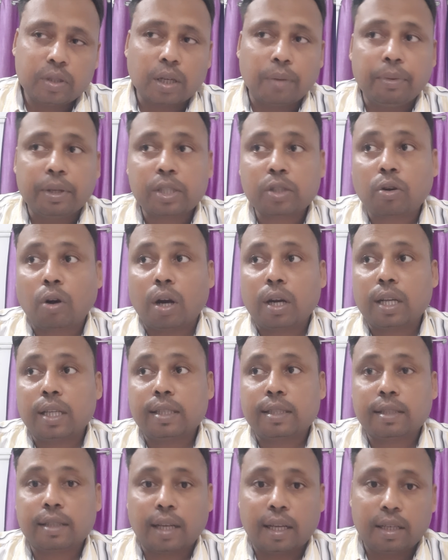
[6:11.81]
Some
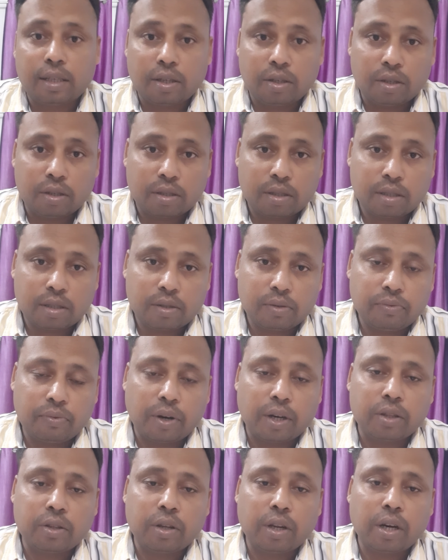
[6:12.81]
Scottish writers
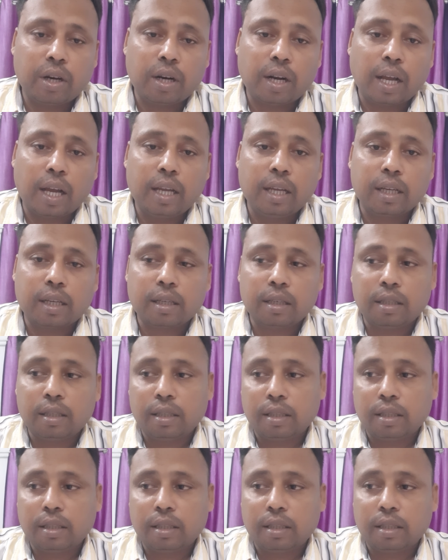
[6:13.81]
were there, like